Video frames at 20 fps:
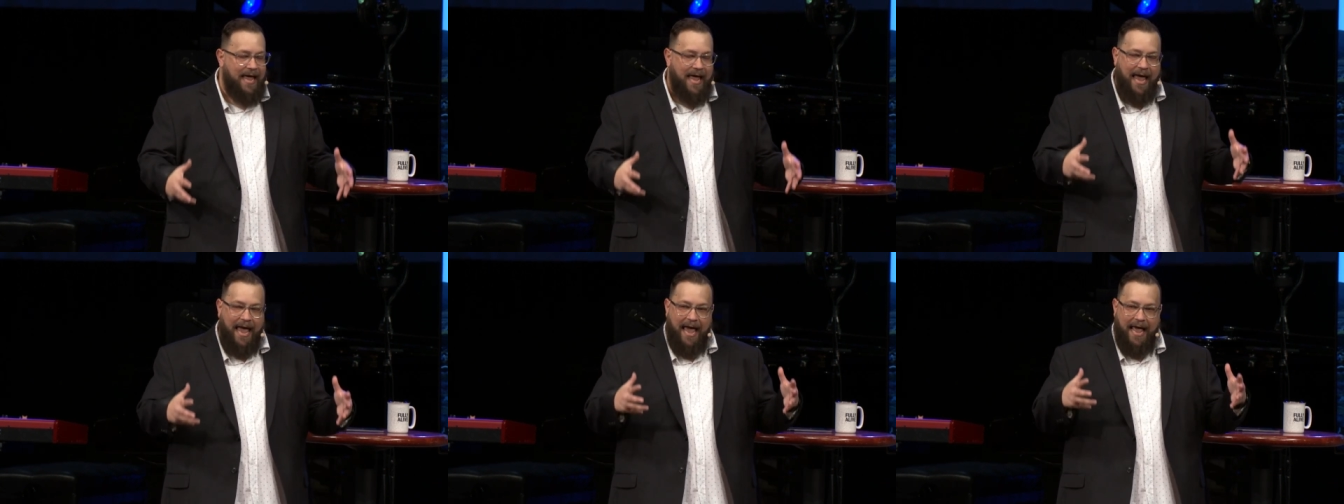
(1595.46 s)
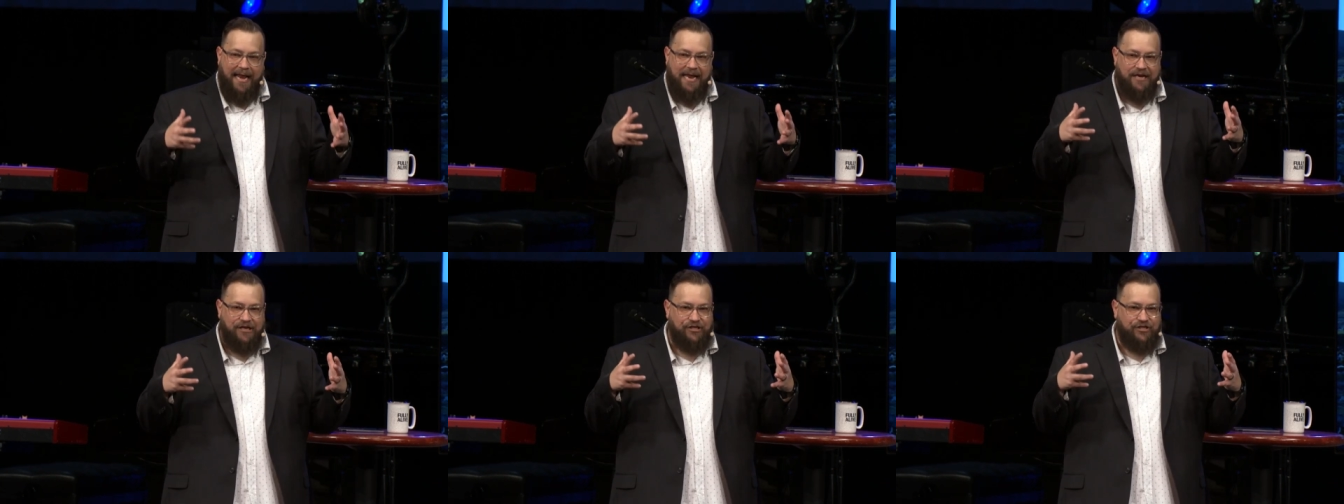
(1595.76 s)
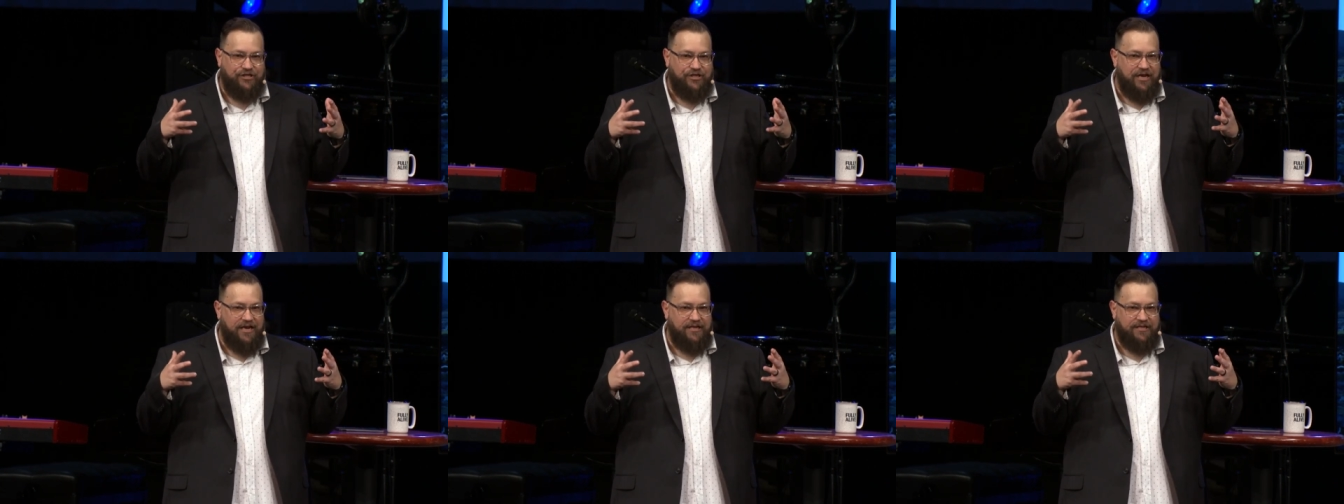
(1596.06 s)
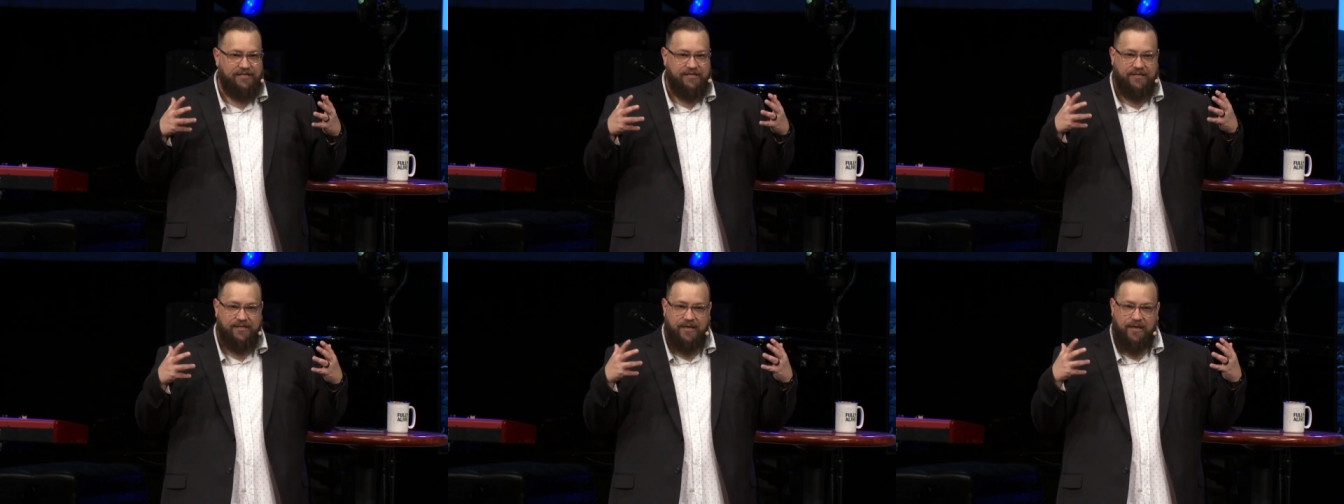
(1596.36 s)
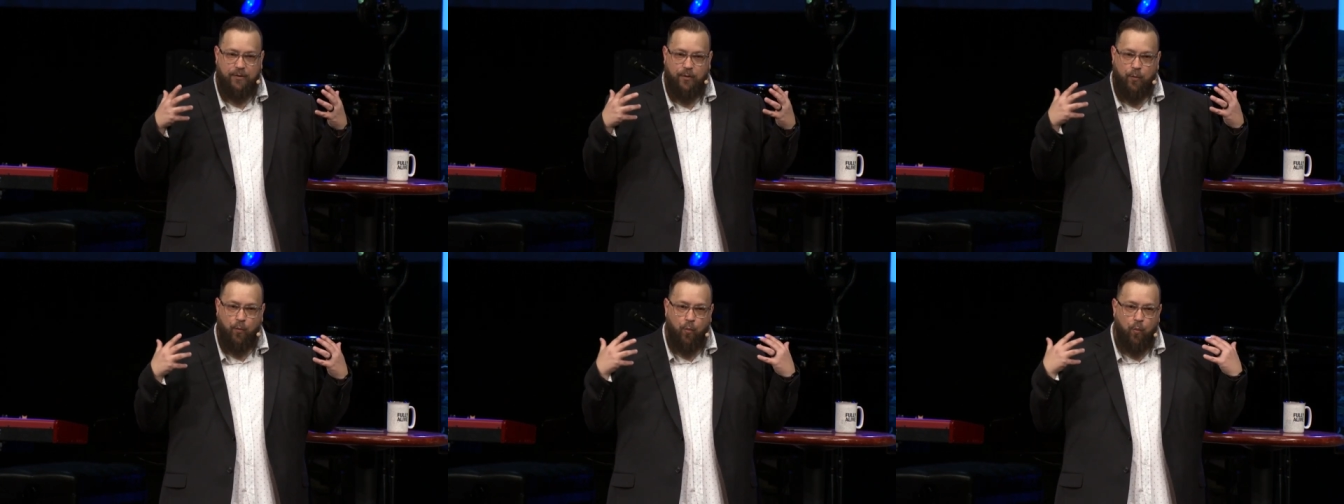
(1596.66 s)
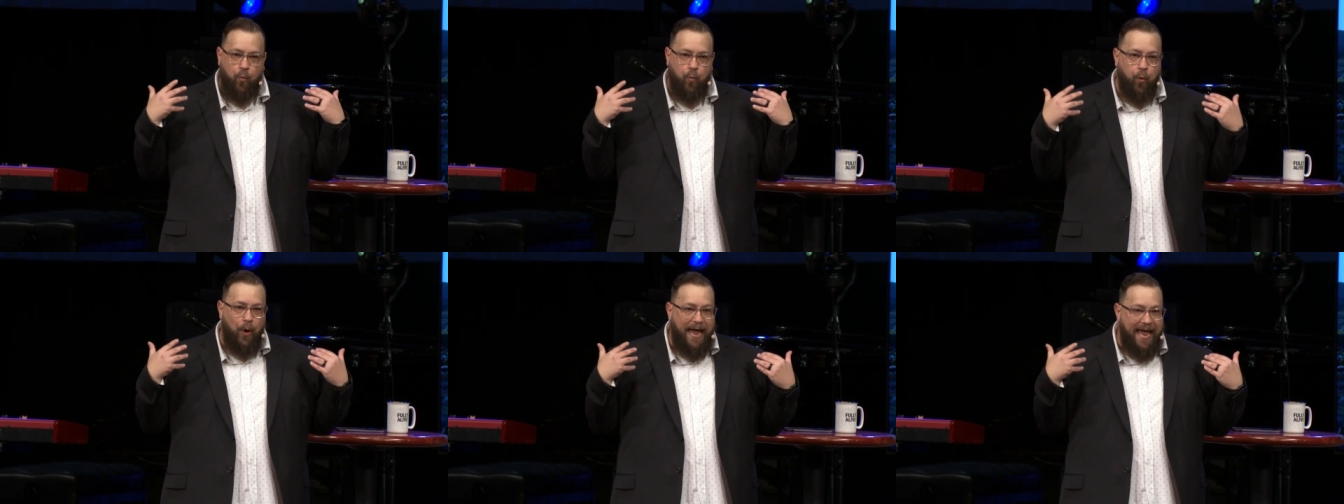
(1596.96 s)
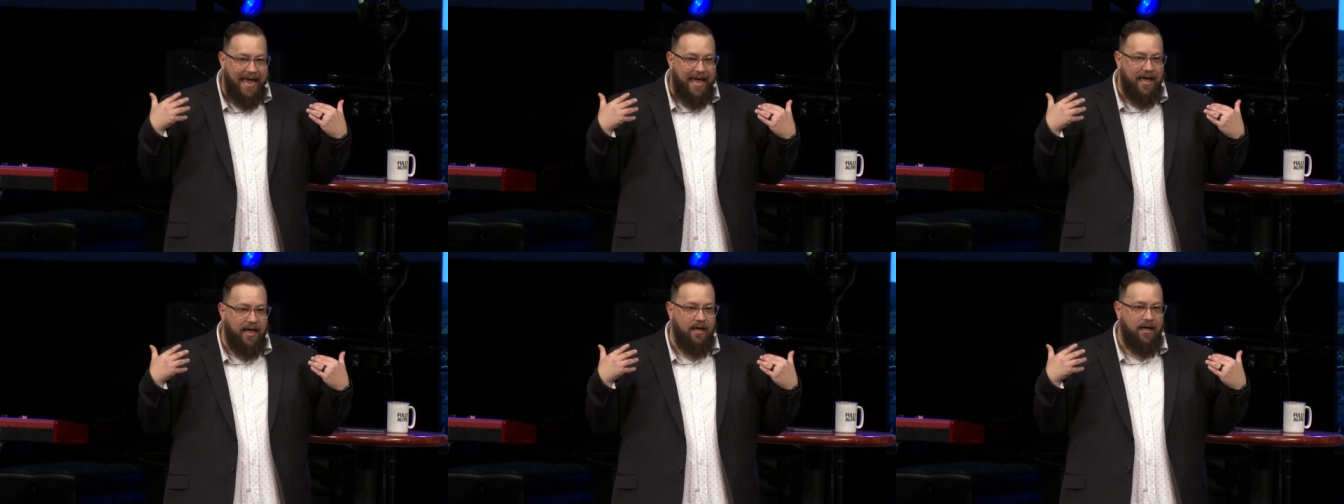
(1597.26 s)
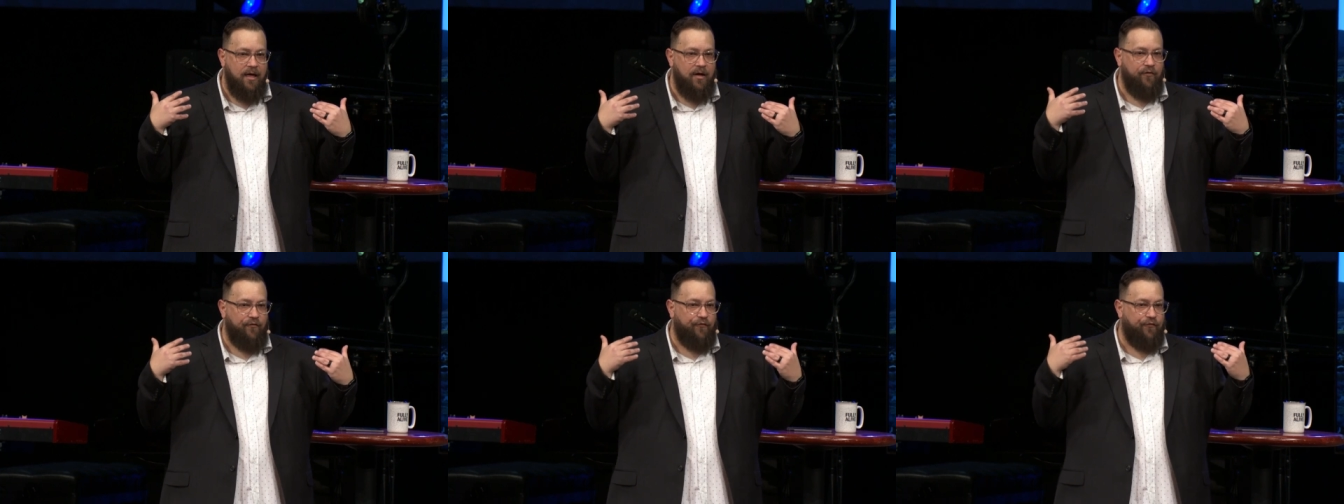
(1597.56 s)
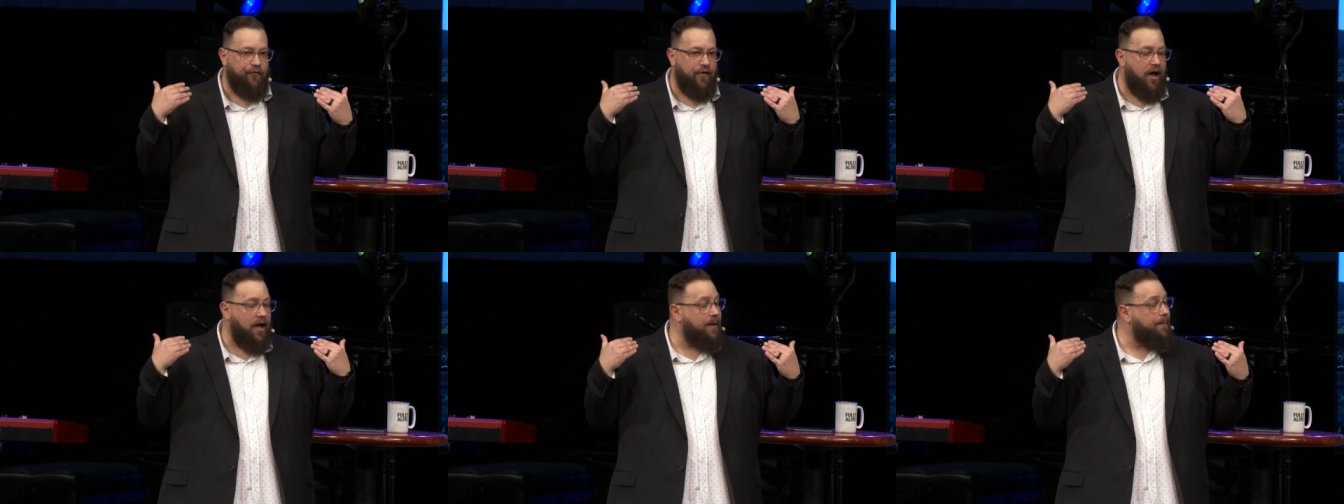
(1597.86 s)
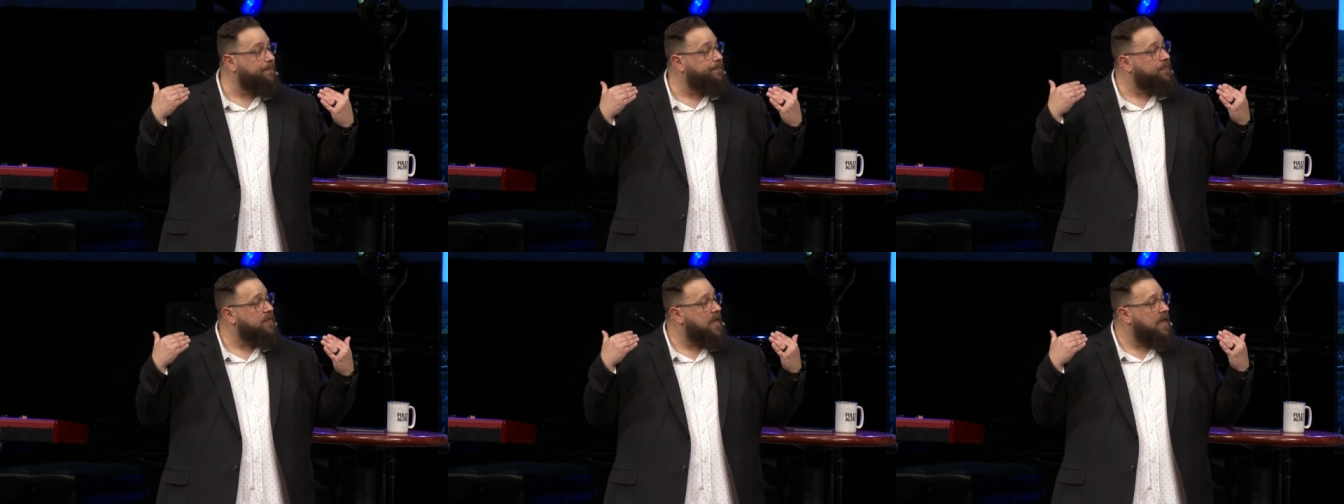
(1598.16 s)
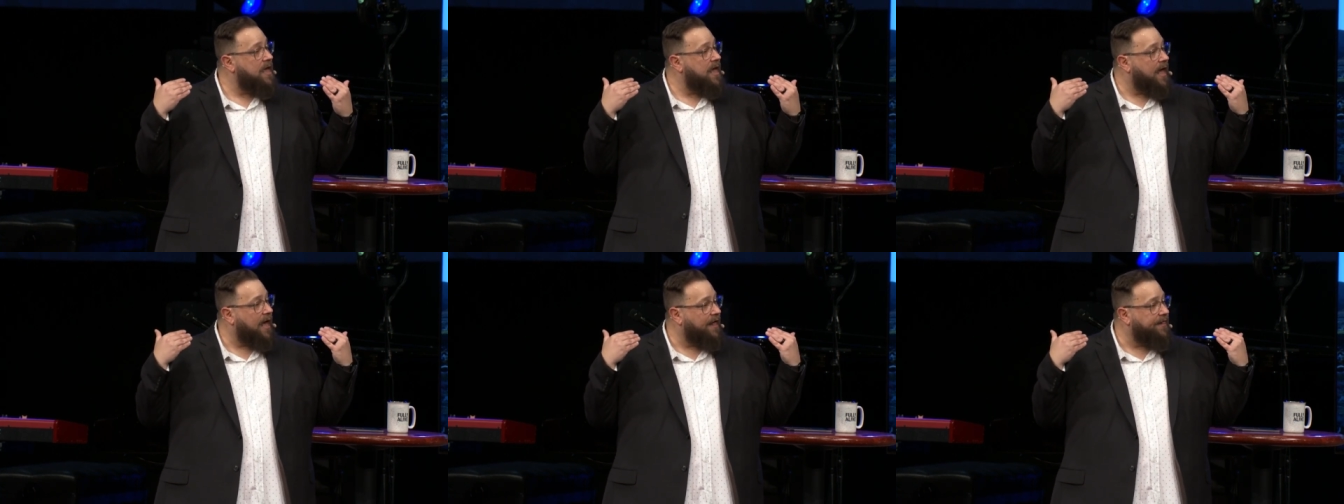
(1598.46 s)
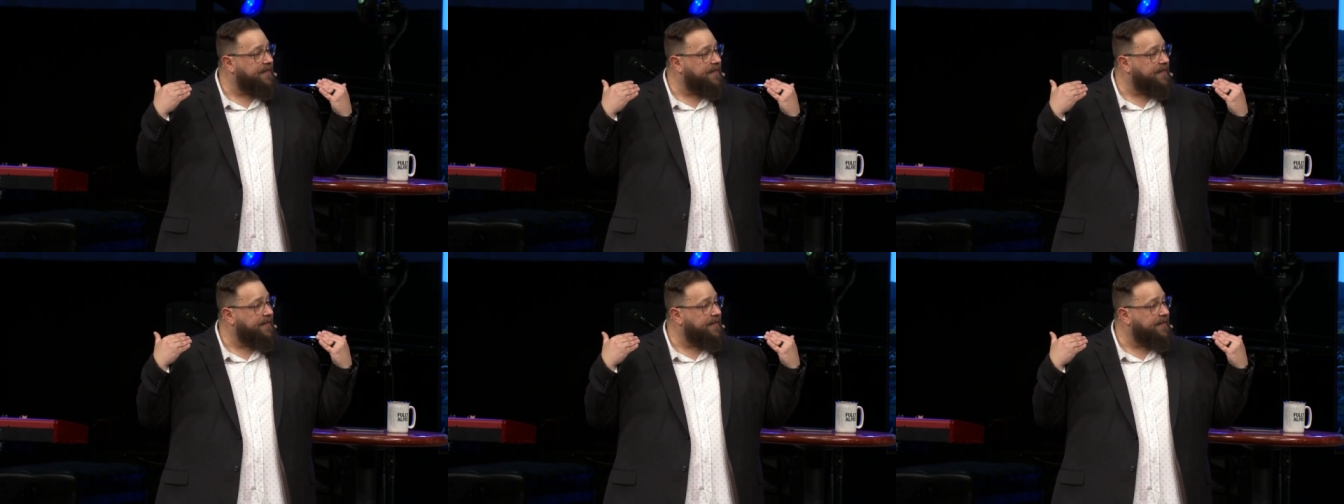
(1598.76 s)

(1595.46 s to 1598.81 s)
and he's just weak from uh,